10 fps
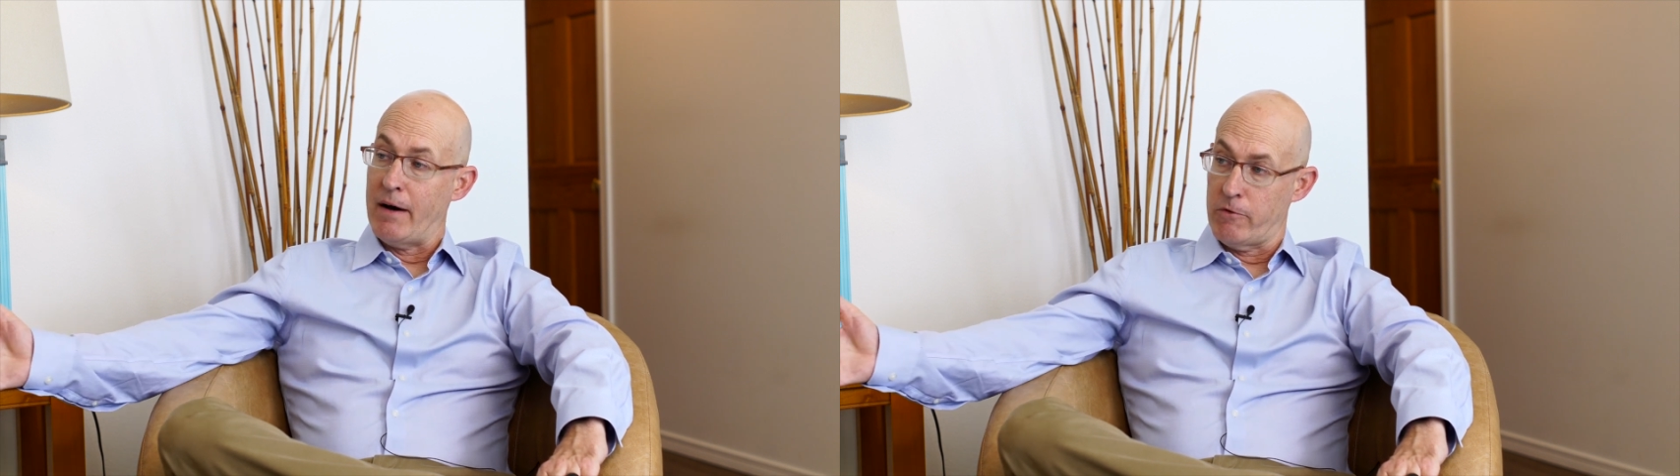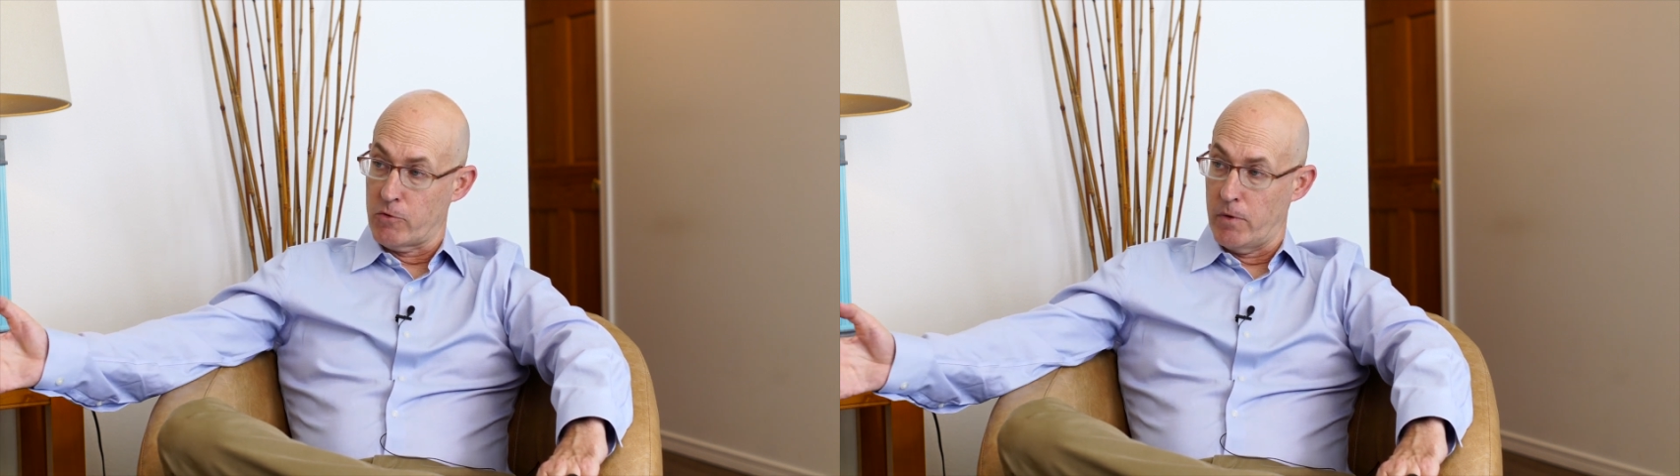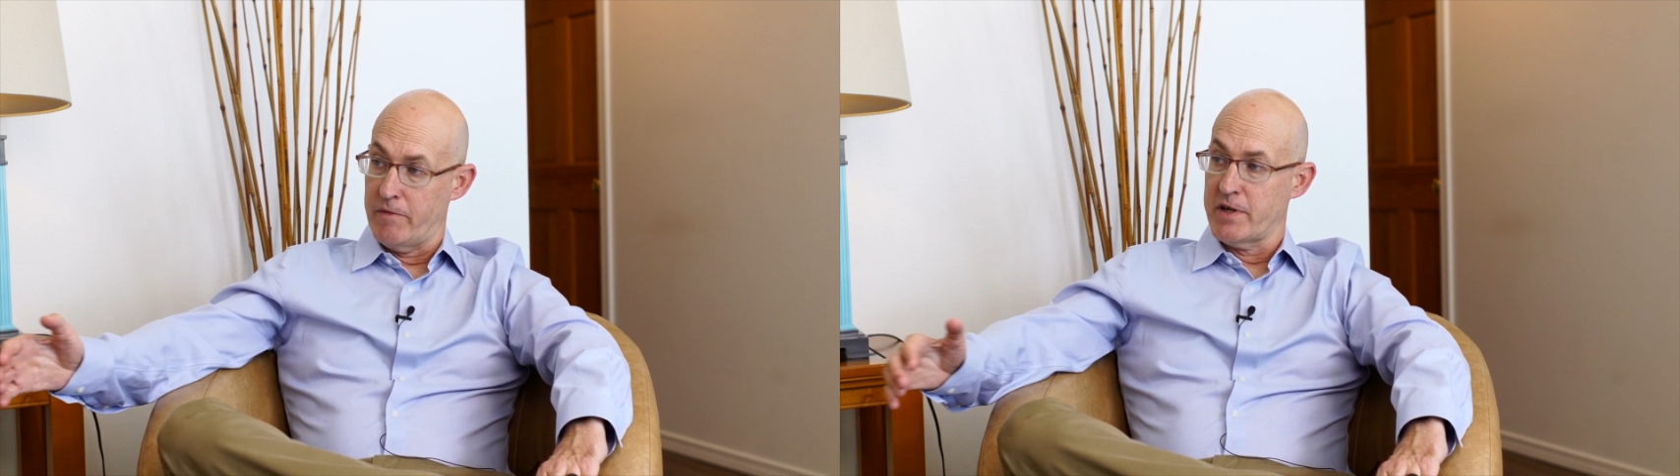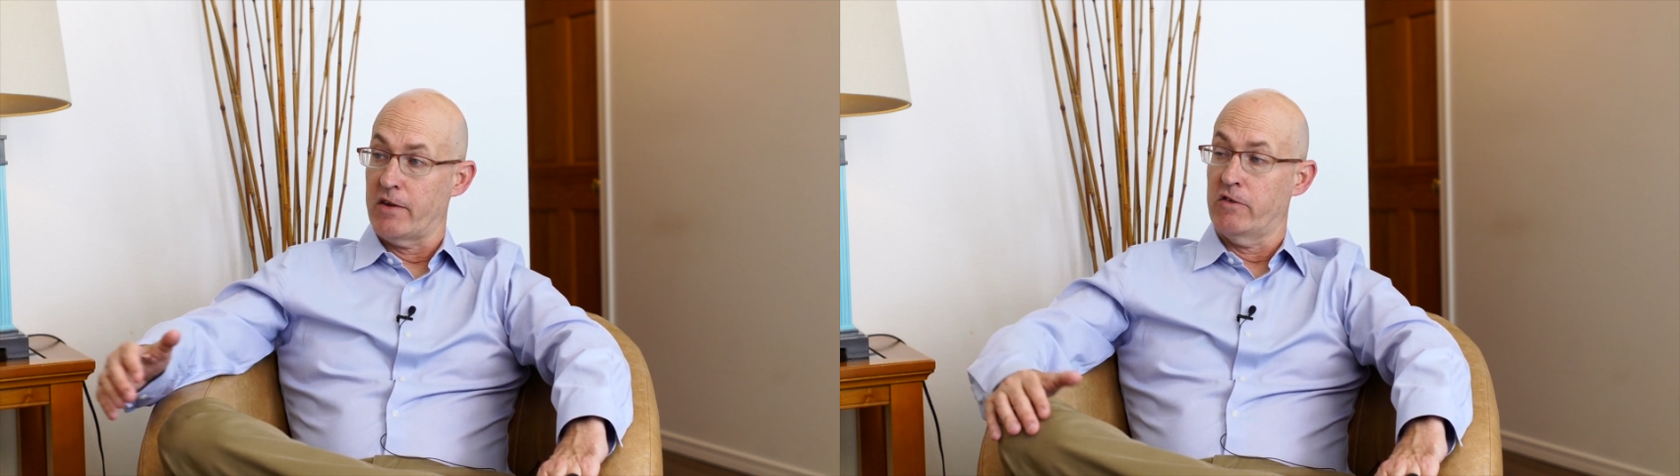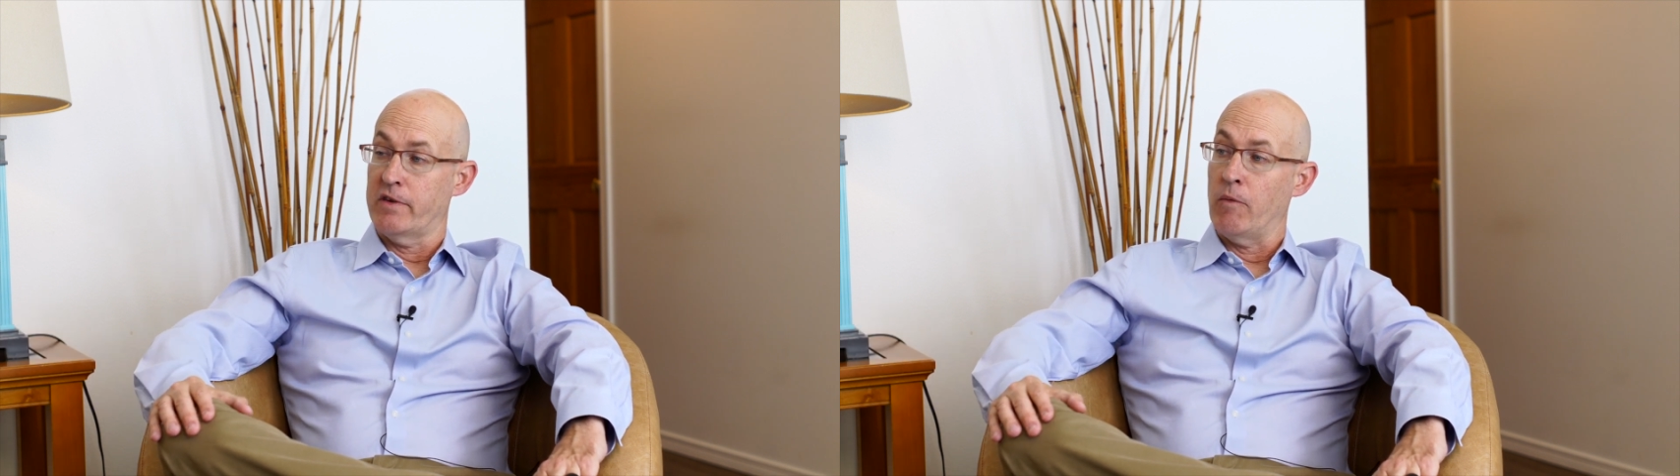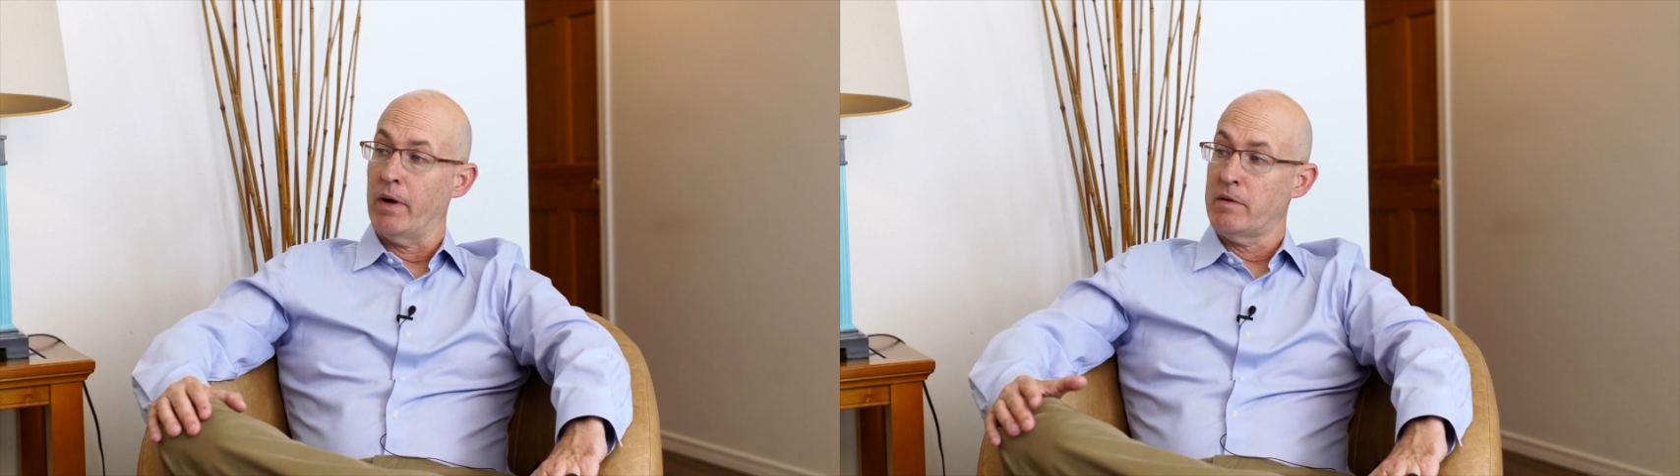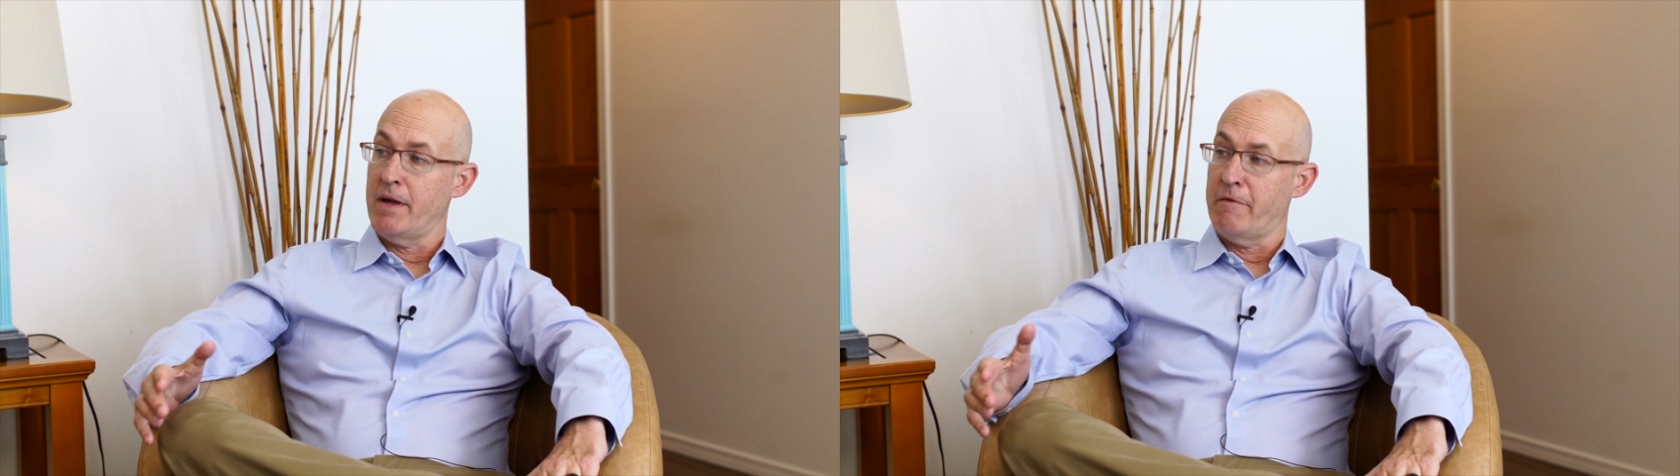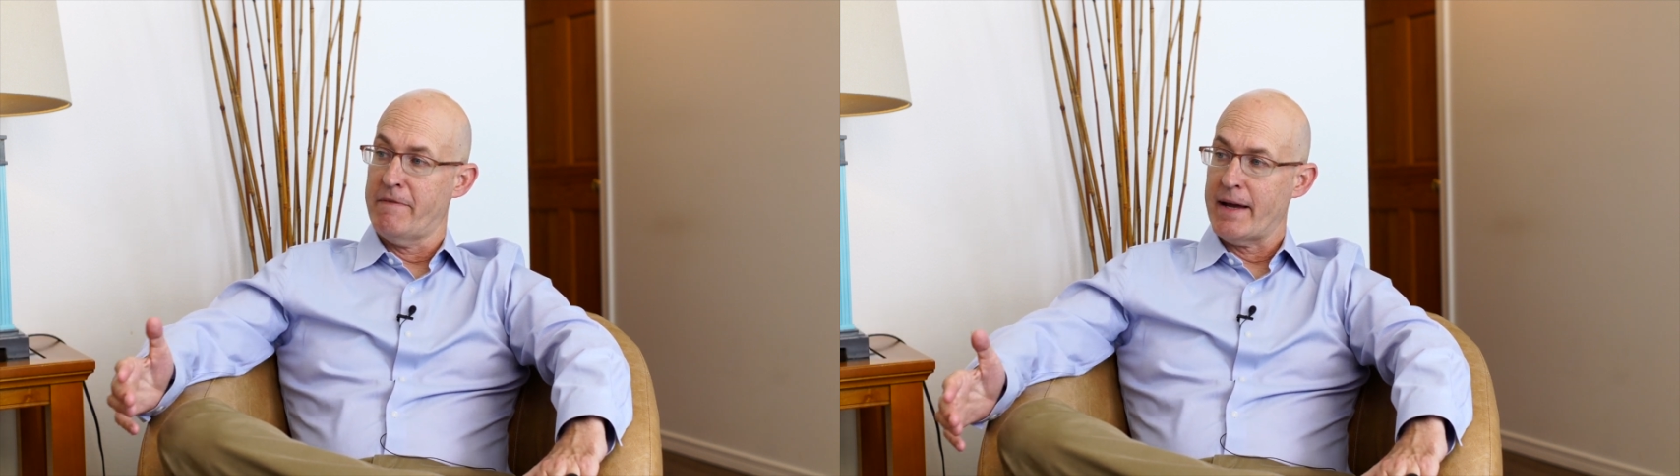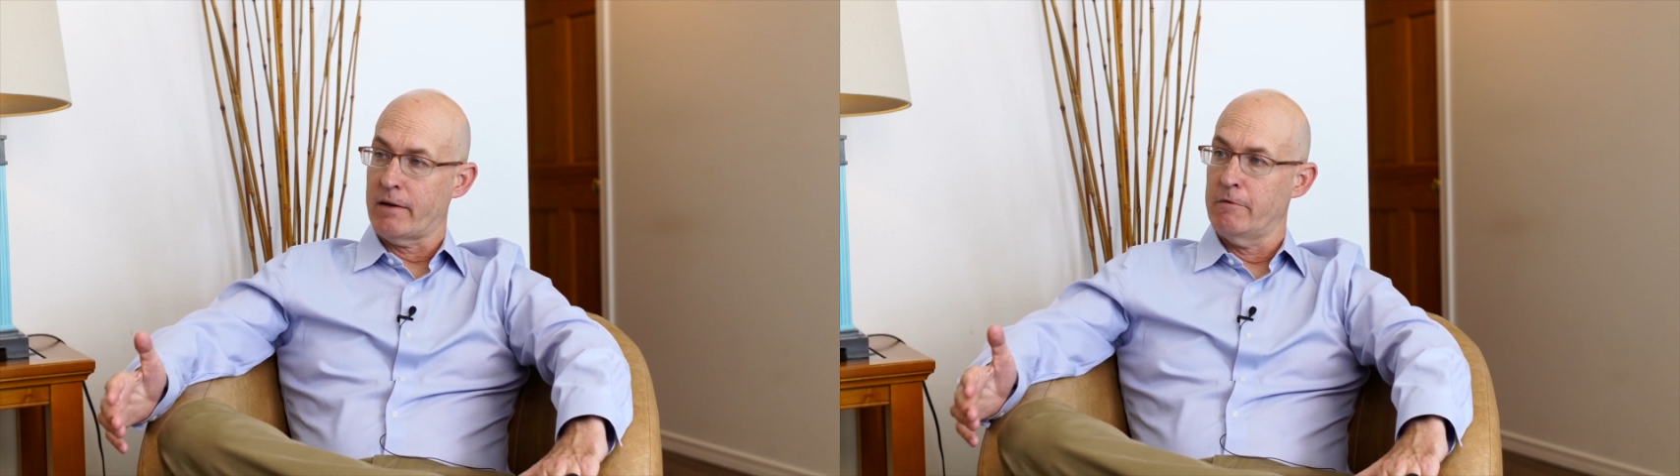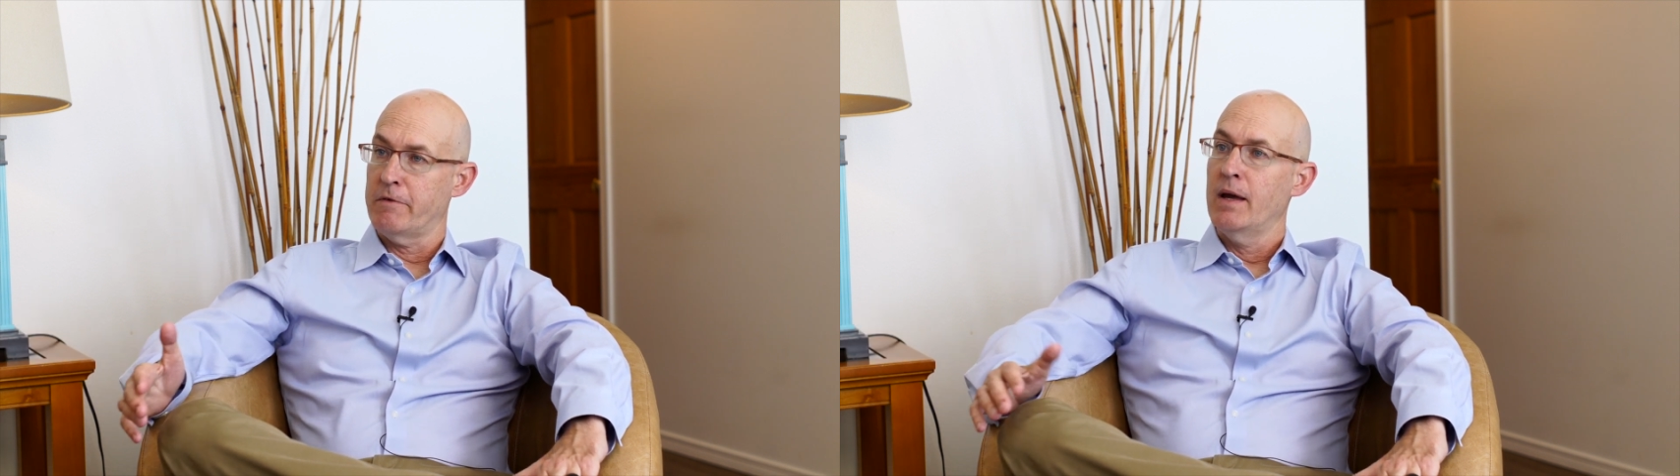restorative justice and want to be
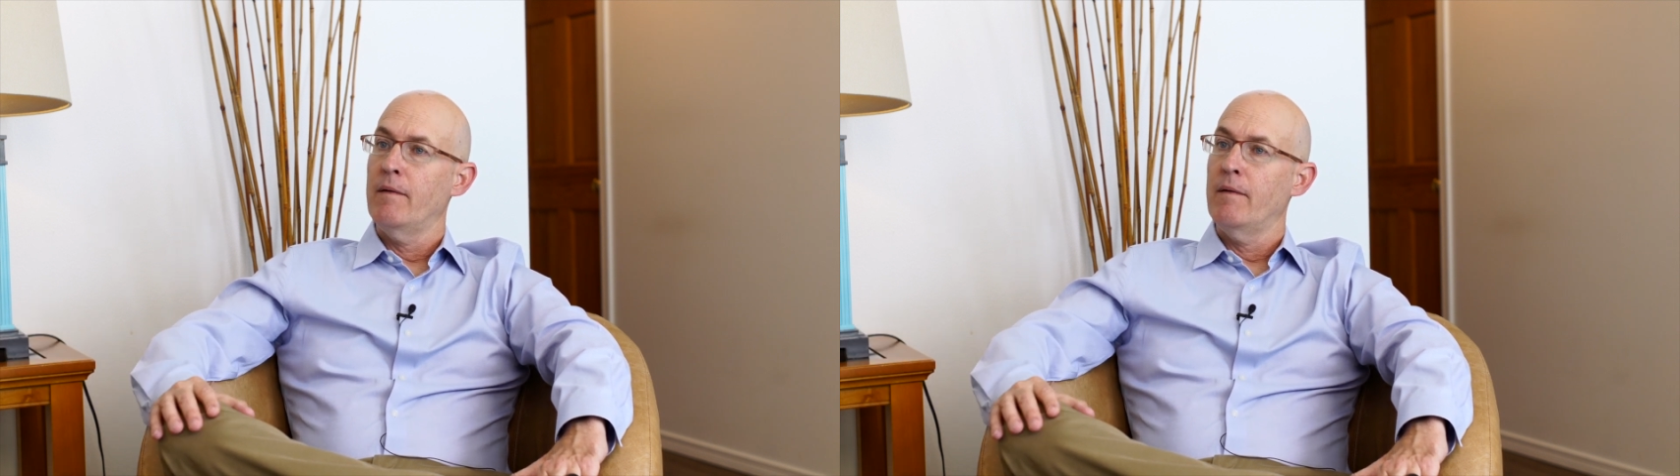effective.